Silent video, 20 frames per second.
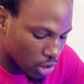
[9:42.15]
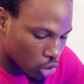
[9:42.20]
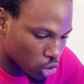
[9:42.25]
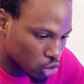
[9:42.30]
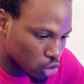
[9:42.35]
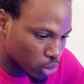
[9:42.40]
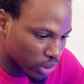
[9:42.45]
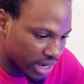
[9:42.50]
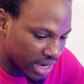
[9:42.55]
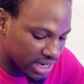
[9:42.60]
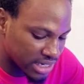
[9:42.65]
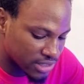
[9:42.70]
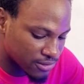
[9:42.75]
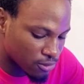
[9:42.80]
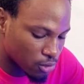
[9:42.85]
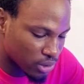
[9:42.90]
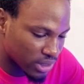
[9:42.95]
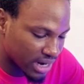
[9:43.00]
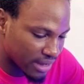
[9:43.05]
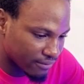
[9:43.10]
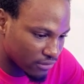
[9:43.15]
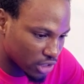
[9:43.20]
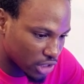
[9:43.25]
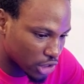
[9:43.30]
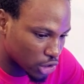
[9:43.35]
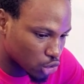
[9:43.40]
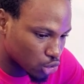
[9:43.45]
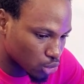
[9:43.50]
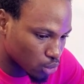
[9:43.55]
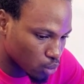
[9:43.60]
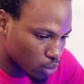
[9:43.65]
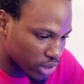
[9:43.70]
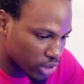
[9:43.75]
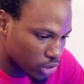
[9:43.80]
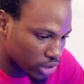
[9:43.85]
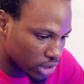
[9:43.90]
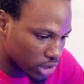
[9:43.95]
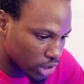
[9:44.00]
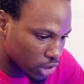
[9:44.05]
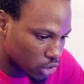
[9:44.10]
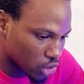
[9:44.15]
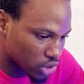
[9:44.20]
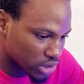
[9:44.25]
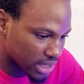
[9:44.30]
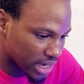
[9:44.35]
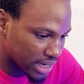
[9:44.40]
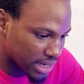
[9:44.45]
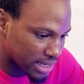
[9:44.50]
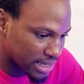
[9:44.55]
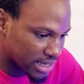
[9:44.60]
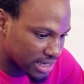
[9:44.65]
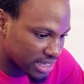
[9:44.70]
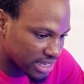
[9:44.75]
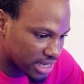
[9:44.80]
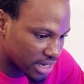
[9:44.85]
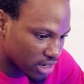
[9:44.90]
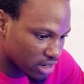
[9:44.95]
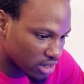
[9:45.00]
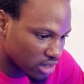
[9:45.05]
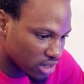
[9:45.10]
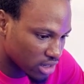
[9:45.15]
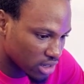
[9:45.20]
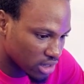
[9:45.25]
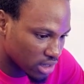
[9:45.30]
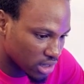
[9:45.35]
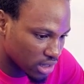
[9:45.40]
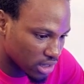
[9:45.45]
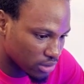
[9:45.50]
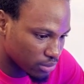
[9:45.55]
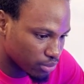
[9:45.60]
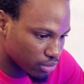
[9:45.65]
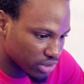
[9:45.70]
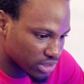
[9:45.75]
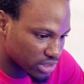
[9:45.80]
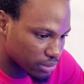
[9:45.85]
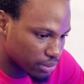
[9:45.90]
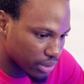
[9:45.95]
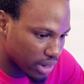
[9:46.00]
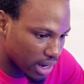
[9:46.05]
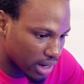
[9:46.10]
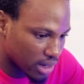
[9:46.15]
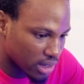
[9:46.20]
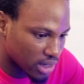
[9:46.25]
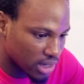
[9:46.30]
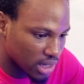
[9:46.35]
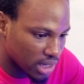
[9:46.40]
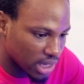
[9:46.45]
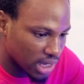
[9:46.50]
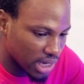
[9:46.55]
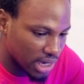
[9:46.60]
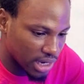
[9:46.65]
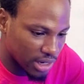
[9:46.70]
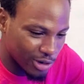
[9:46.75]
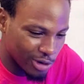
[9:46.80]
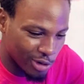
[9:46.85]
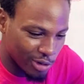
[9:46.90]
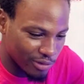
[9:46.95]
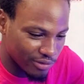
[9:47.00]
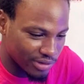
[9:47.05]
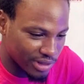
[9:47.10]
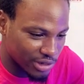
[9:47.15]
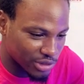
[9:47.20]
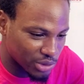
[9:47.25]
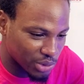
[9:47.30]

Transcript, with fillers: Ctrl N is for navigation, where your indicators are hidden here, and you press it back, and all of that.